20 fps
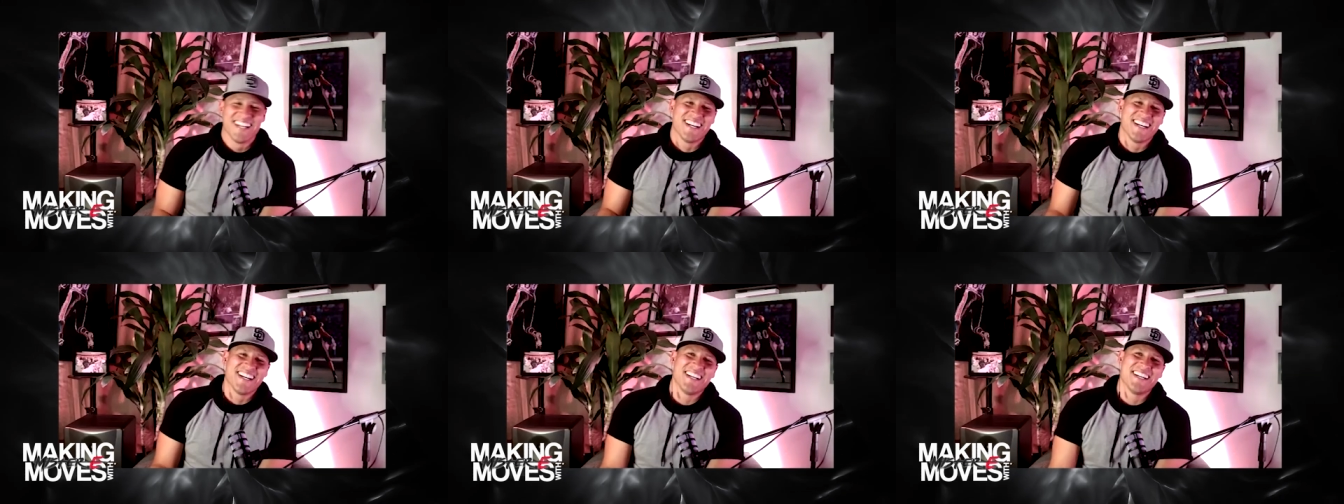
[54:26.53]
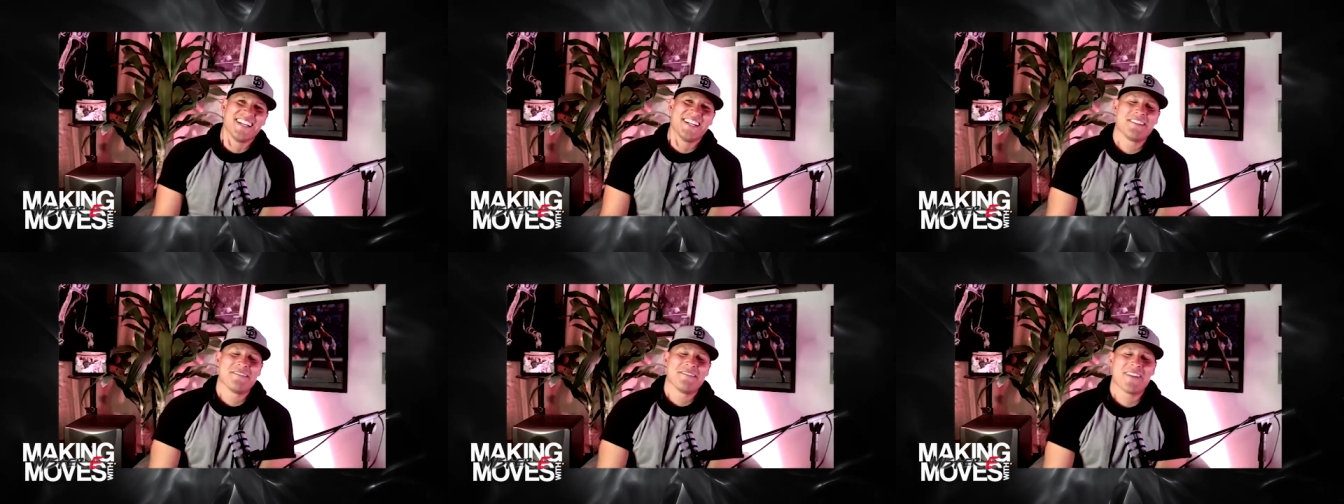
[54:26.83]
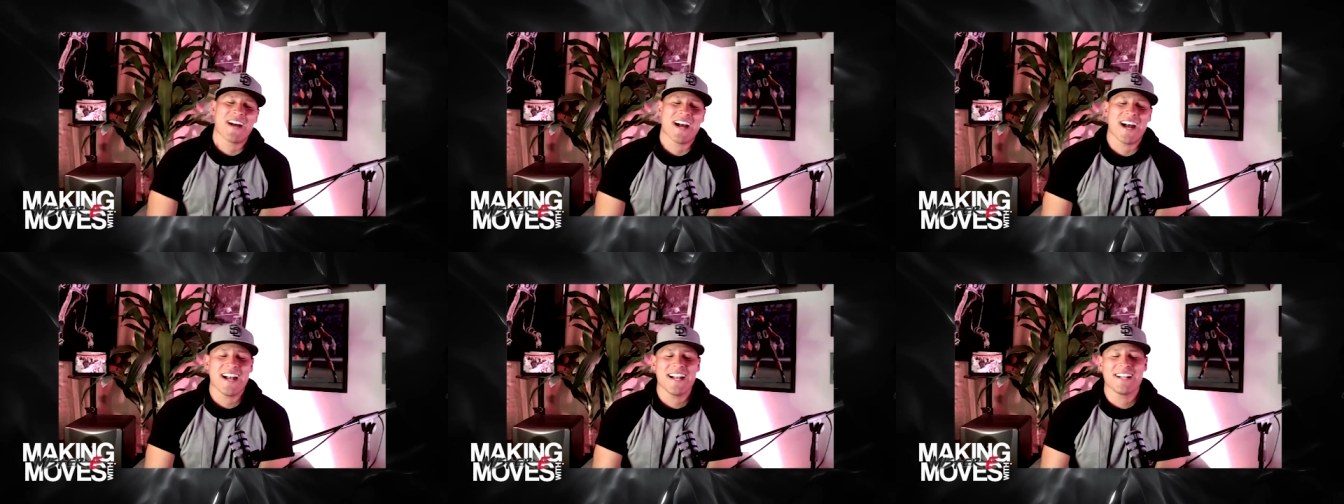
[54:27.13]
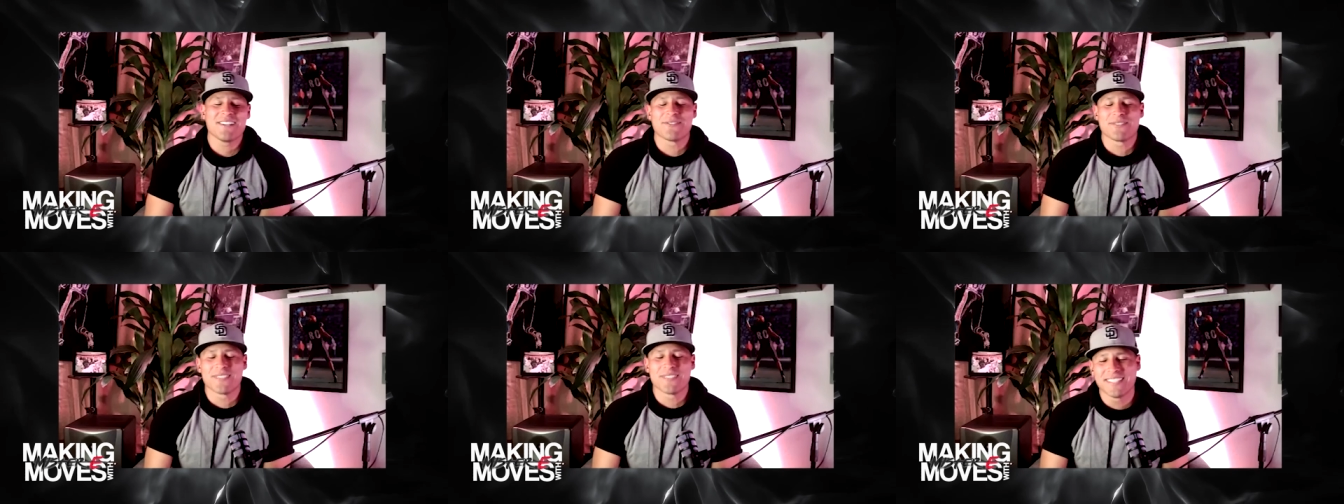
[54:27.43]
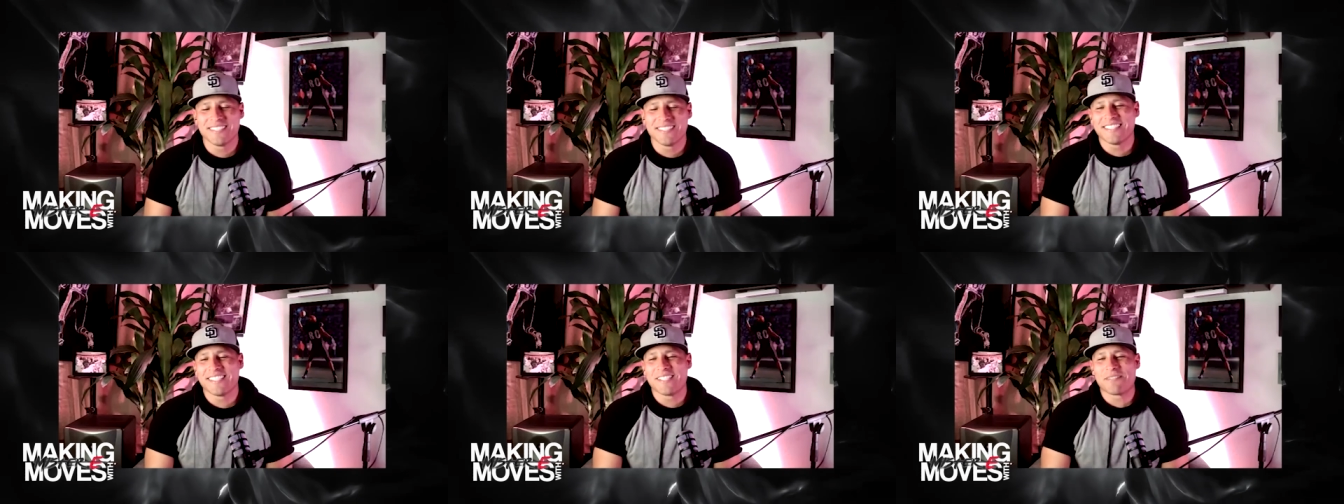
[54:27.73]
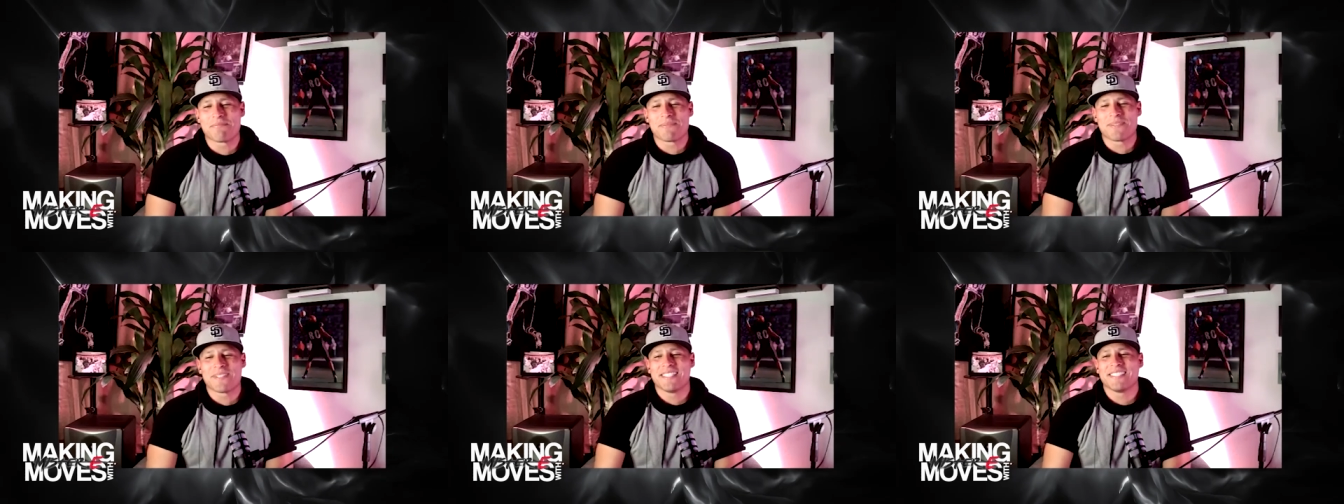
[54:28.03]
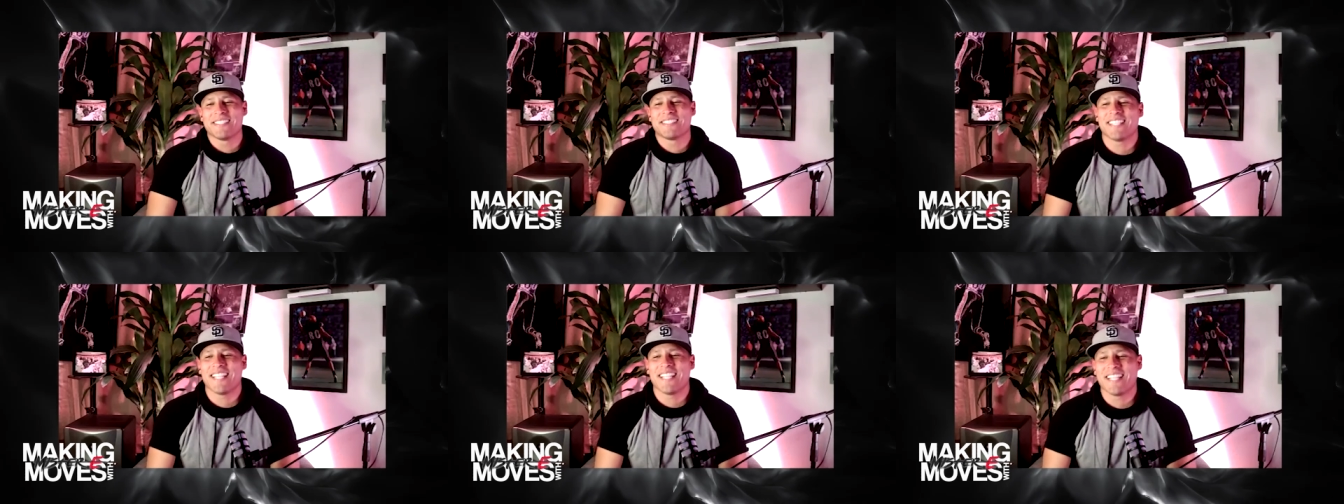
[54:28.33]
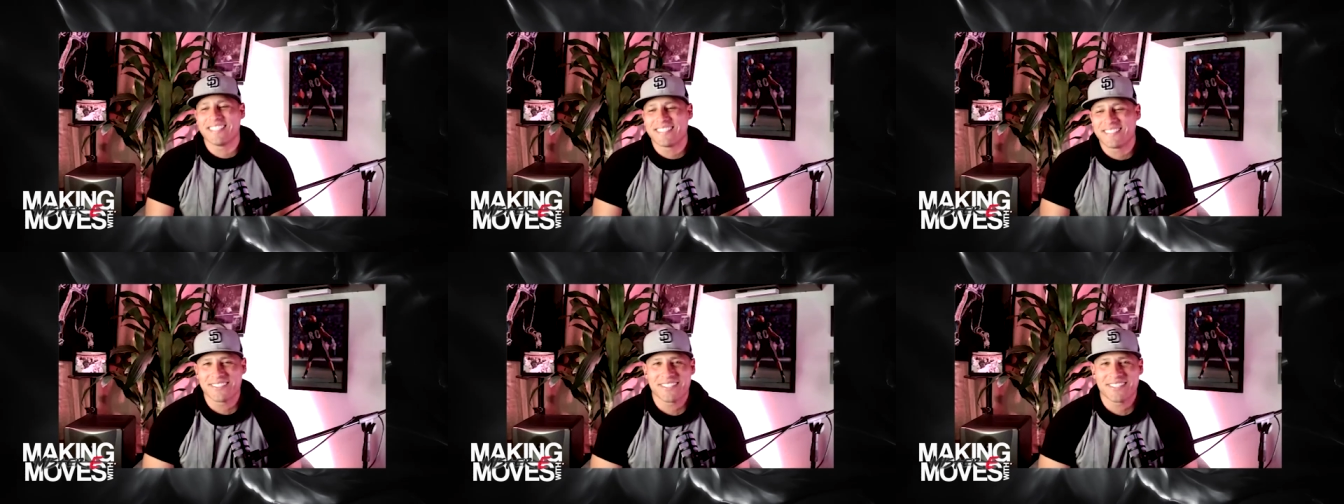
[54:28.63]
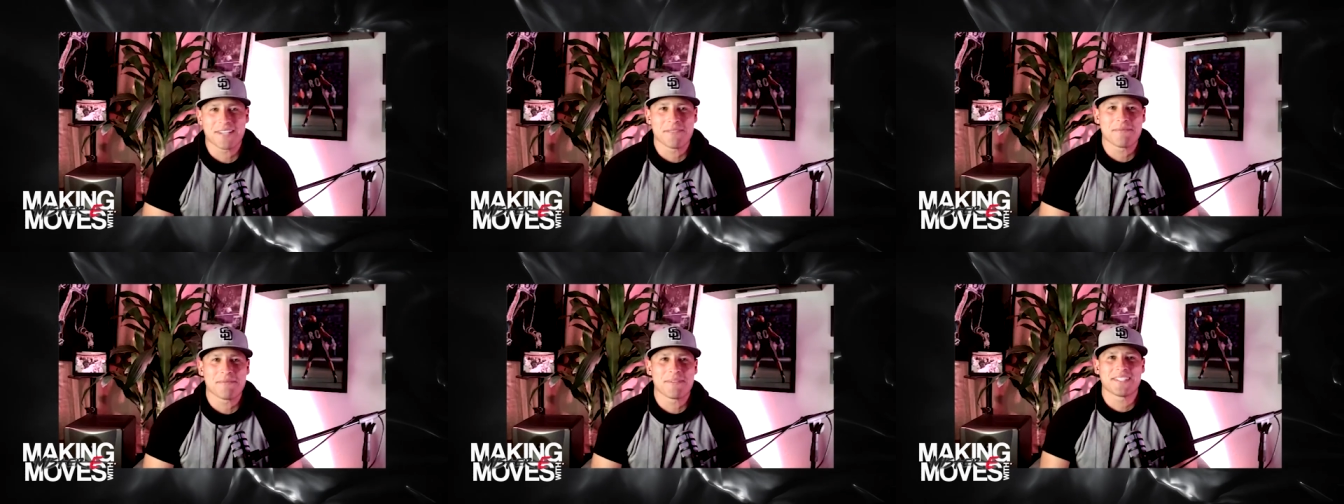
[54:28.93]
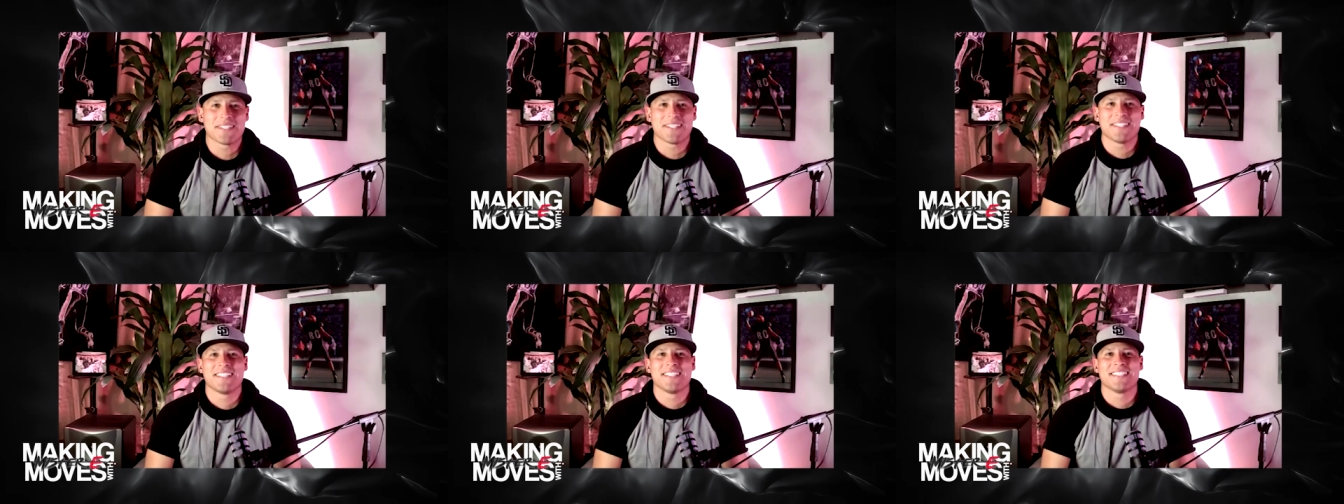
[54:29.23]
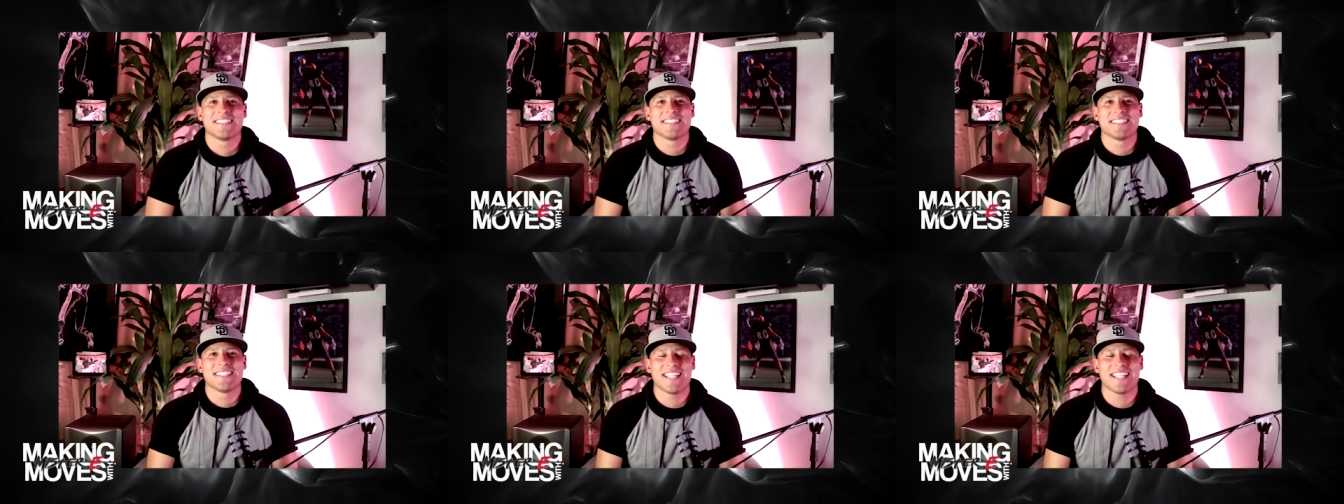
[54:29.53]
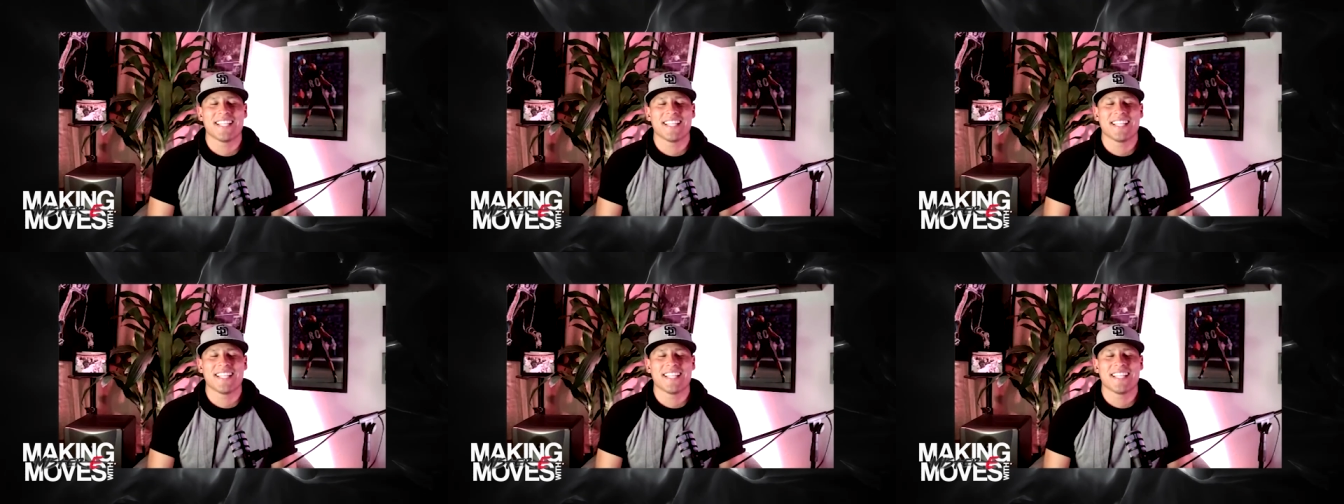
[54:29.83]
Um, I really appreciate you coming on